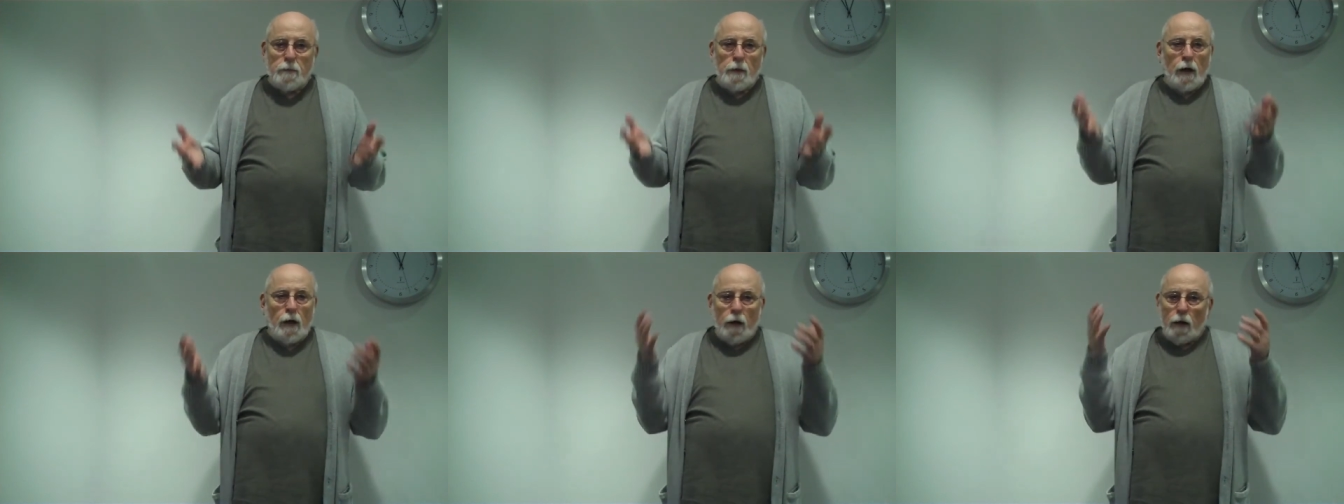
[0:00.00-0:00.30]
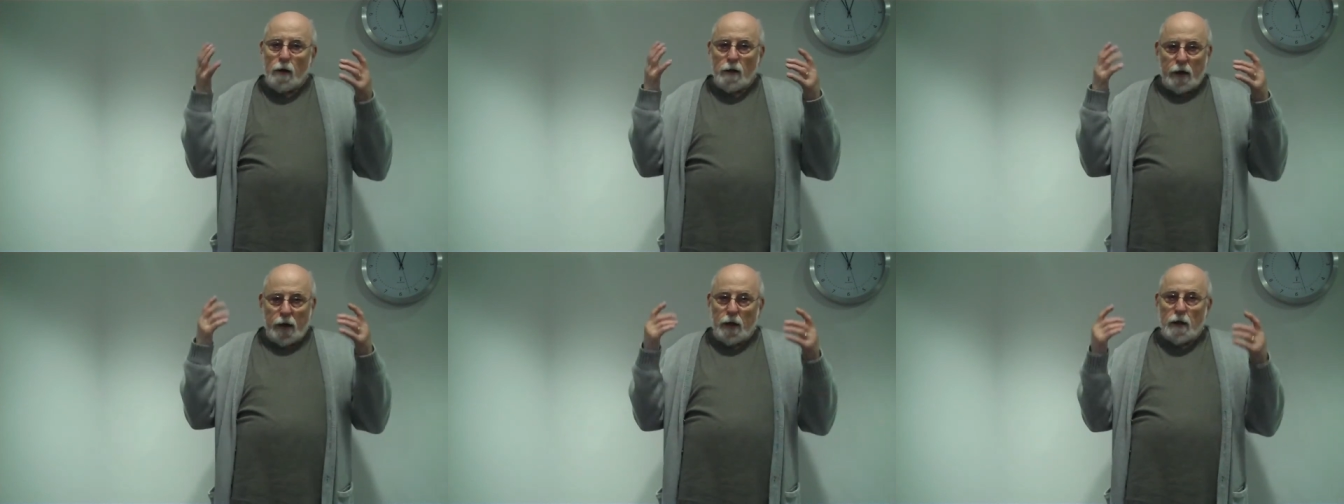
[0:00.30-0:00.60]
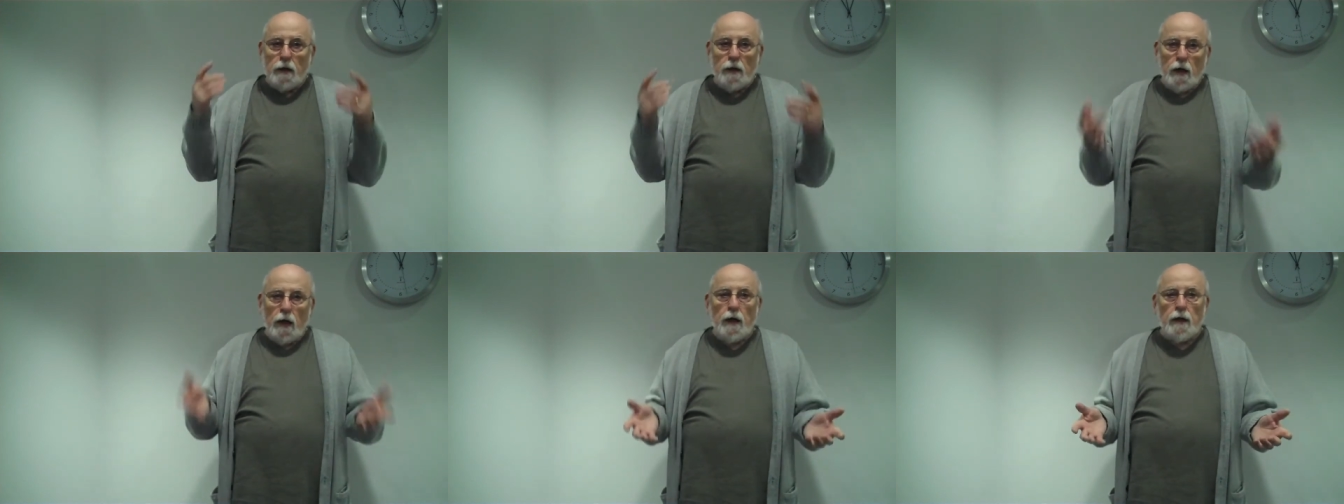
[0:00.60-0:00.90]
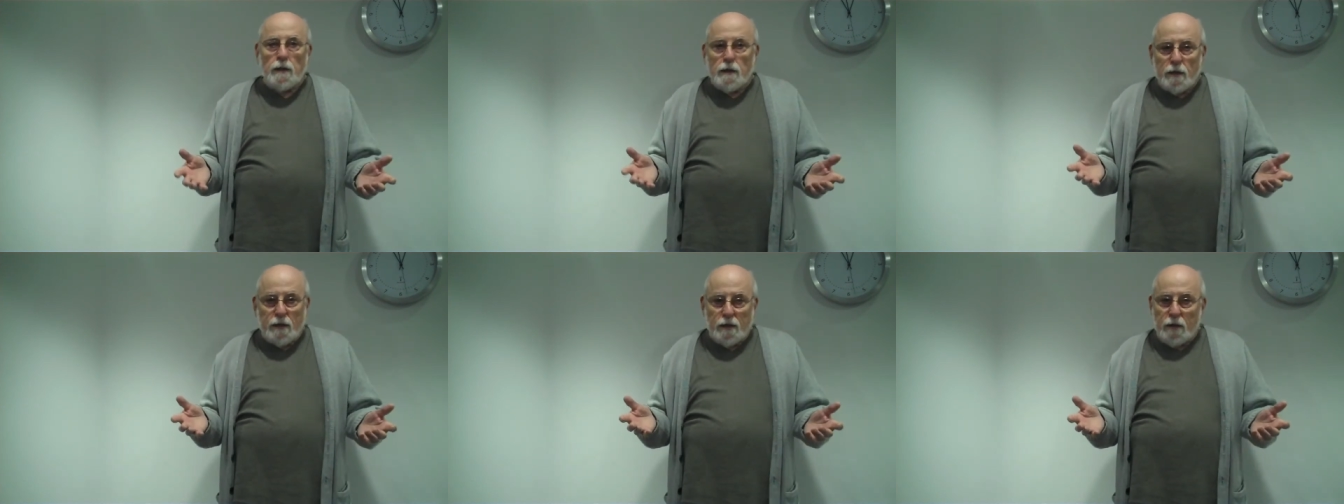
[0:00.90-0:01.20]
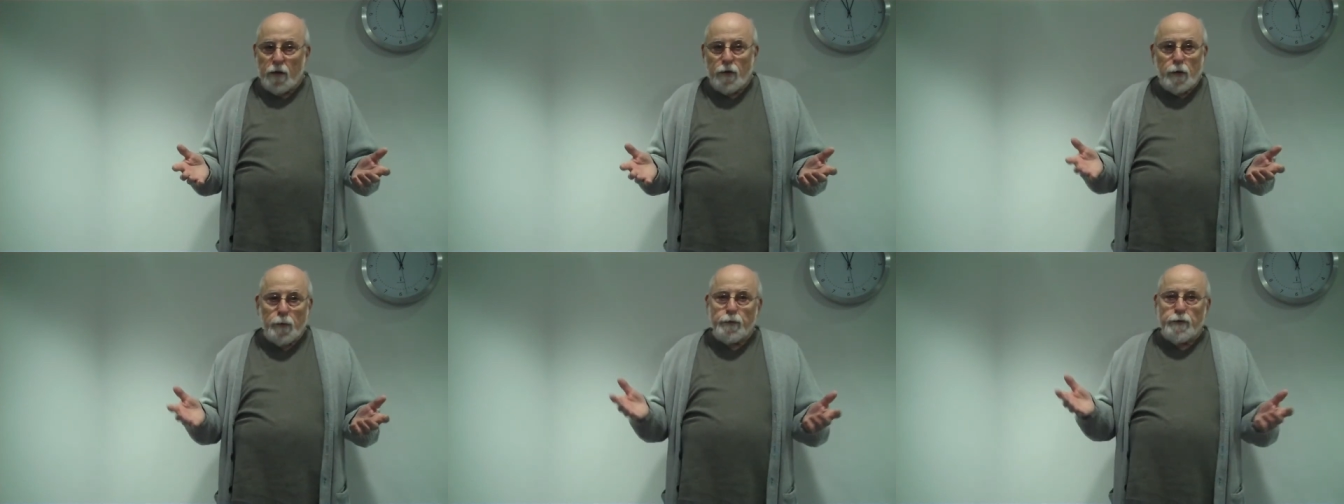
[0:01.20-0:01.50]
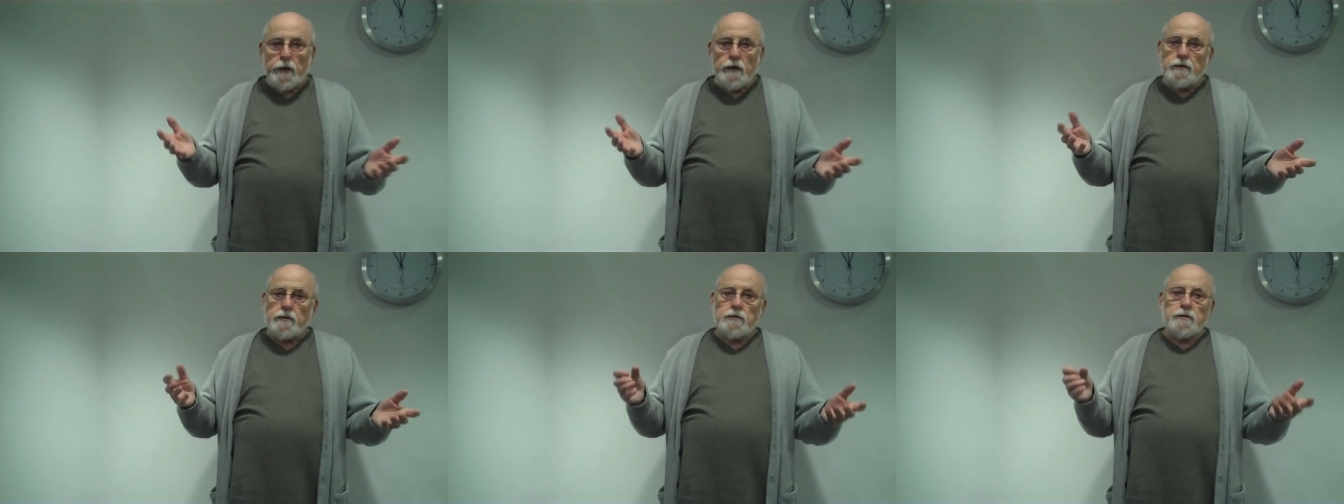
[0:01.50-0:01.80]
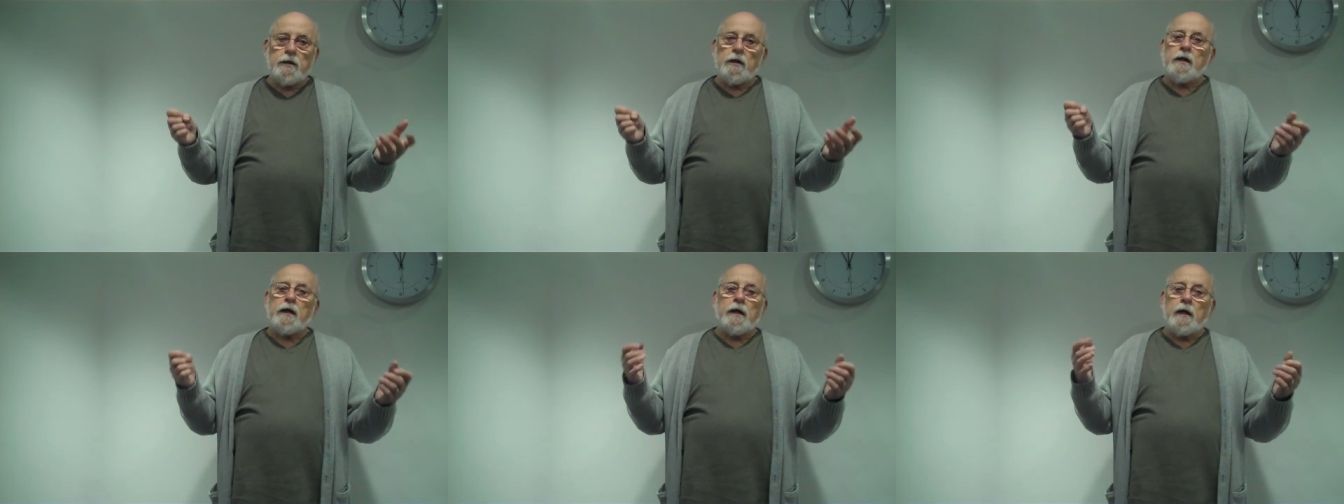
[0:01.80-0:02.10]
heart and gut and other
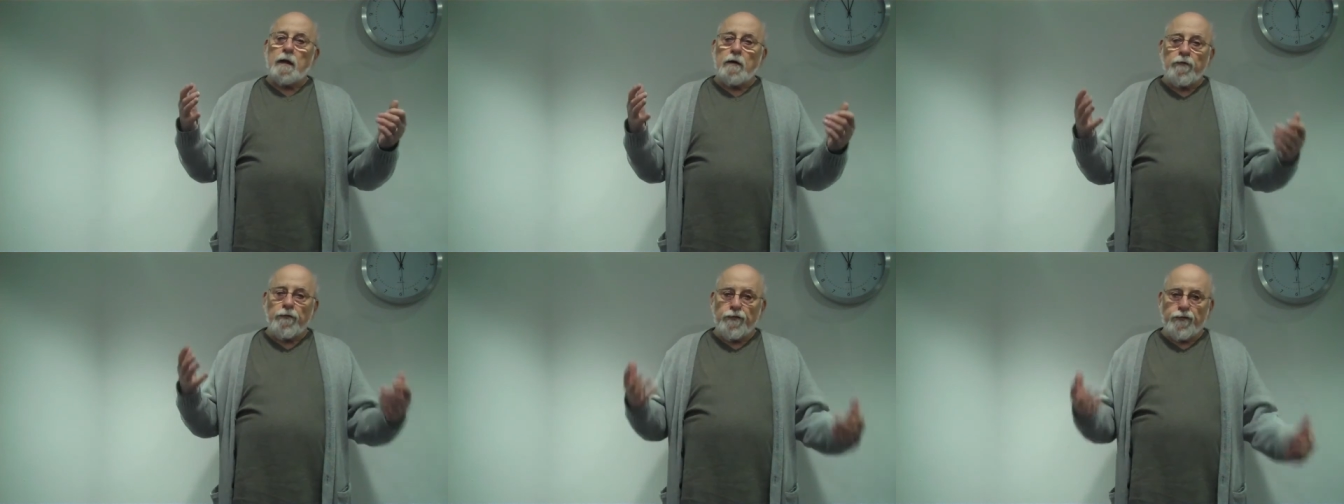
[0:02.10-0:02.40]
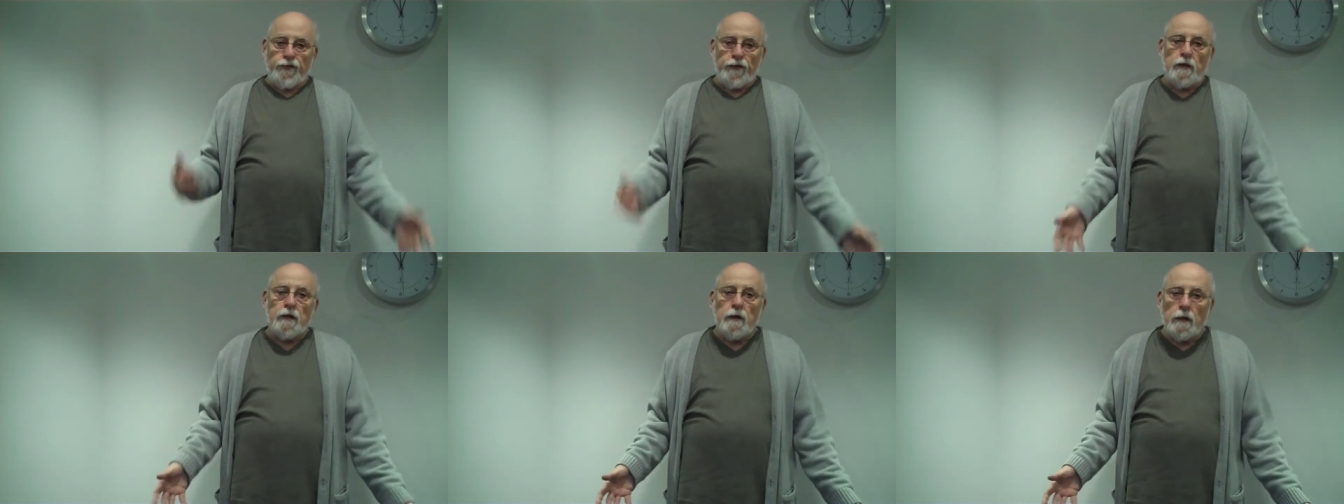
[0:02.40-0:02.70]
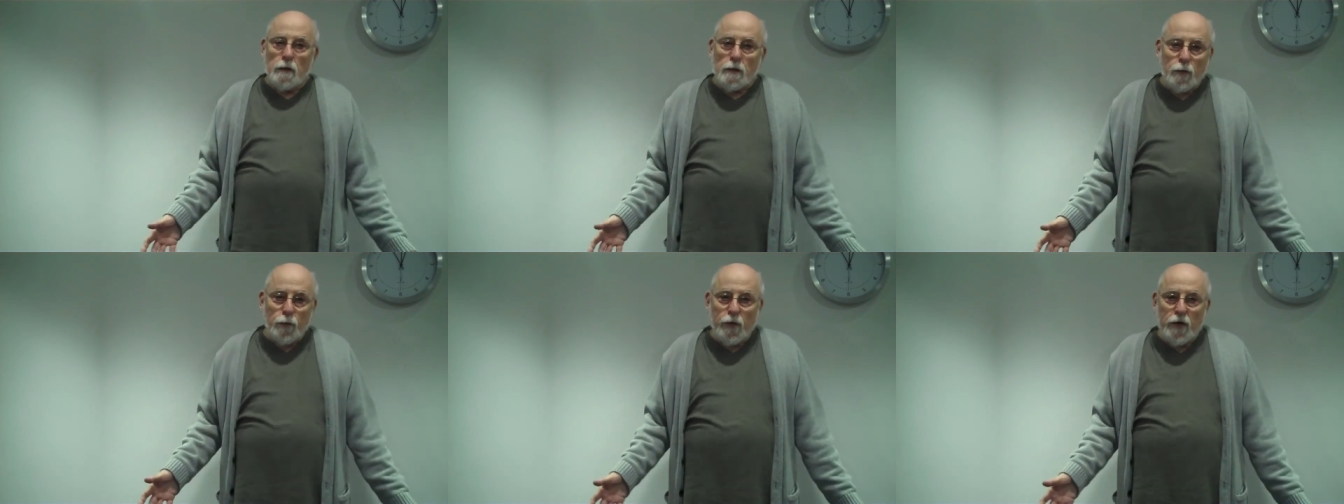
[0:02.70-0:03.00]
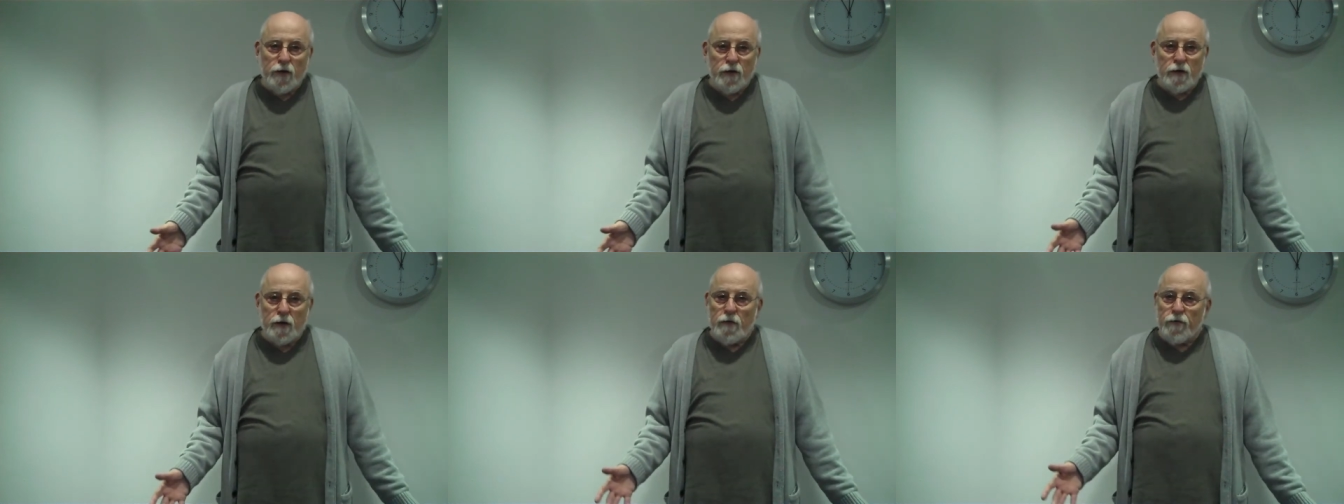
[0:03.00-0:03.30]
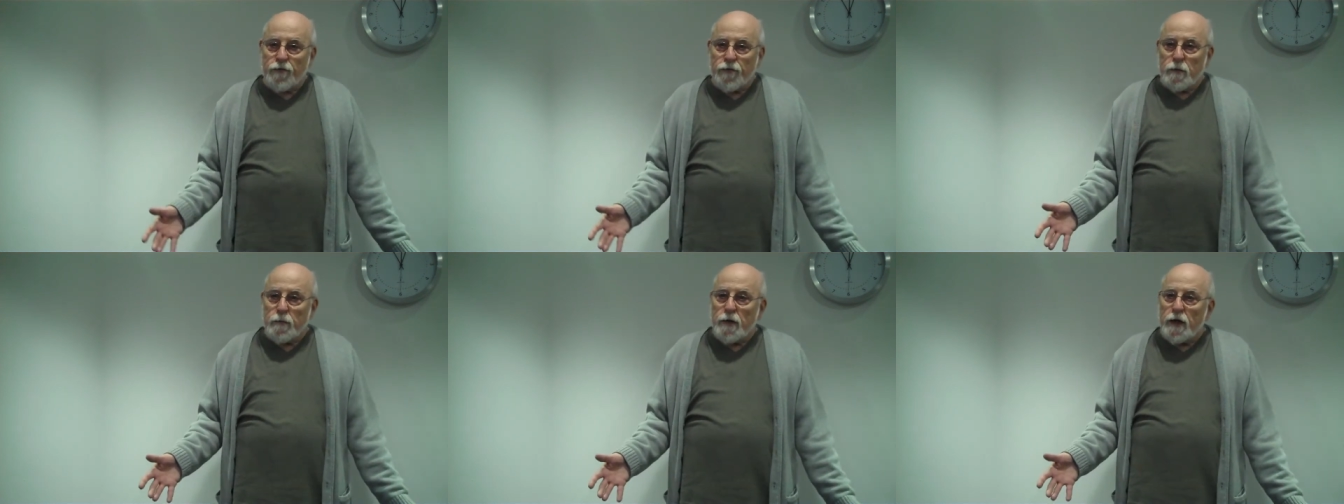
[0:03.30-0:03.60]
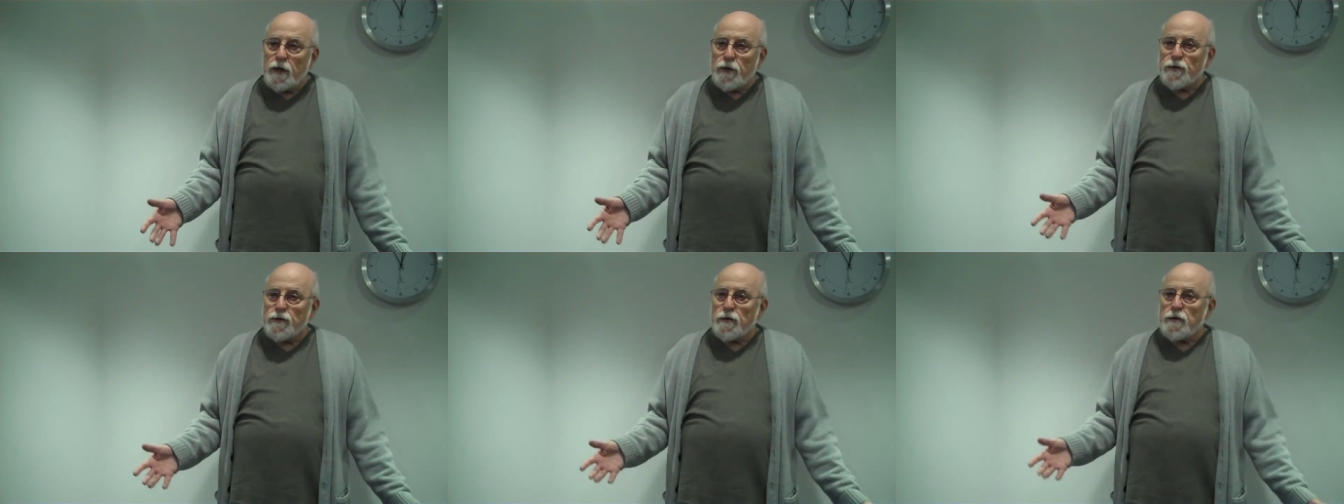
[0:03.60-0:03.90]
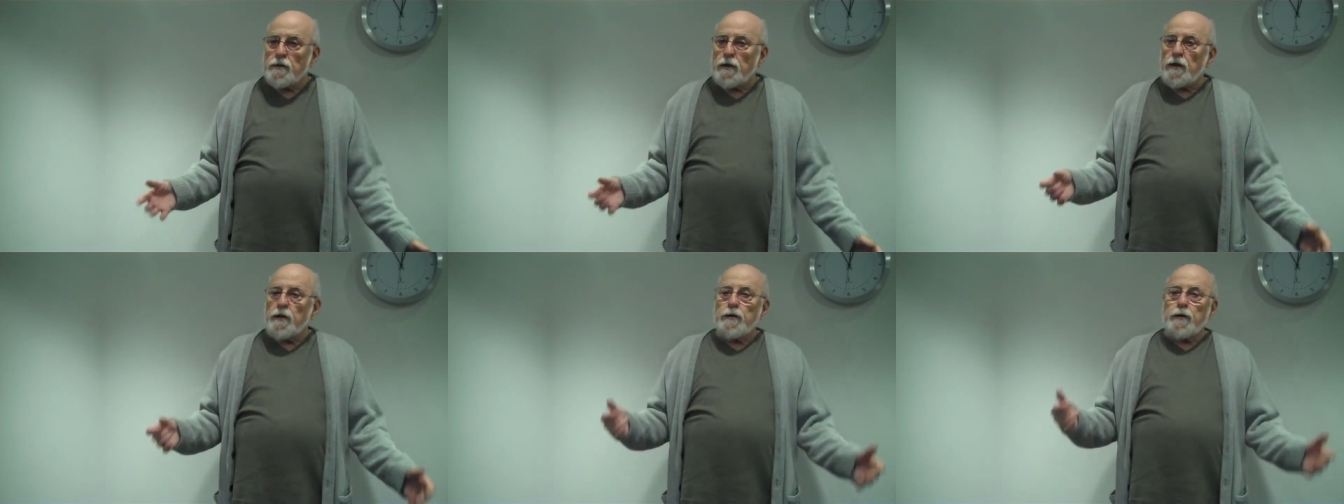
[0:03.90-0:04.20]
places are getting filled with
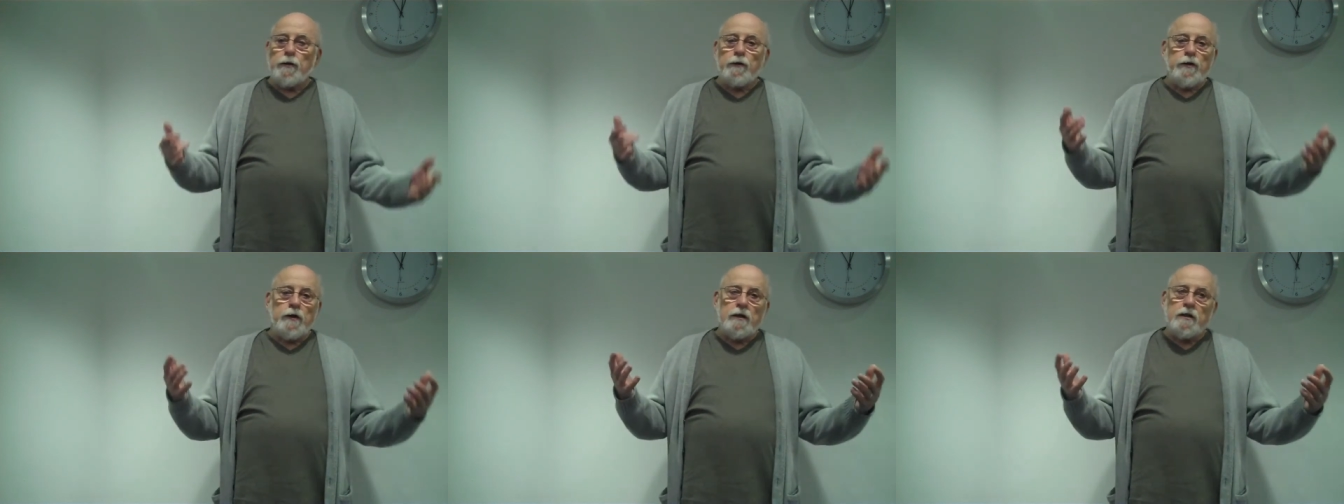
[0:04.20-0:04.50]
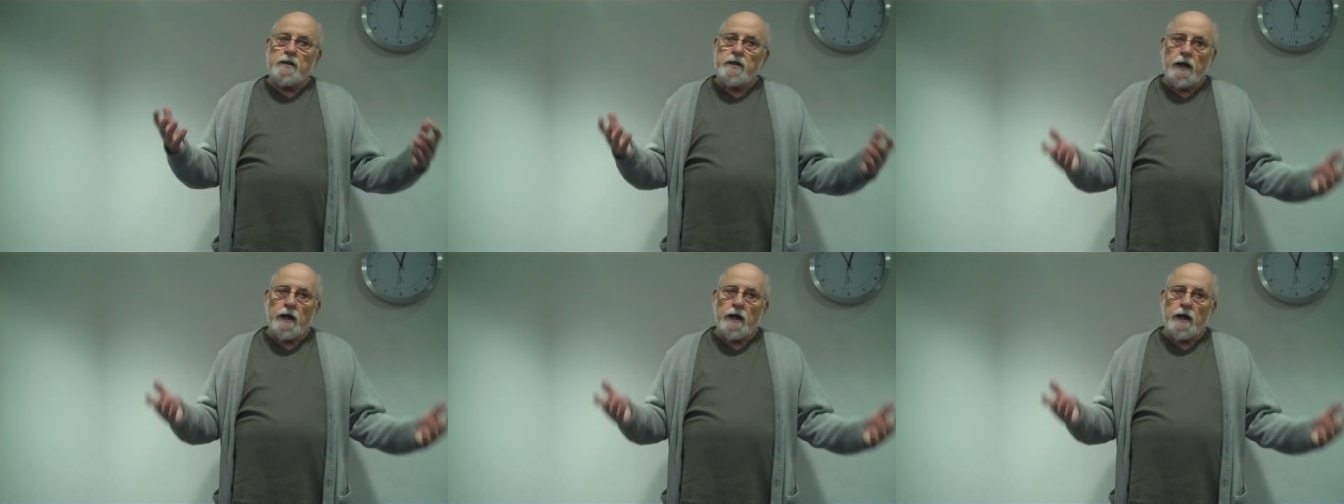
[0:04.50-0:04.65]
information and you're in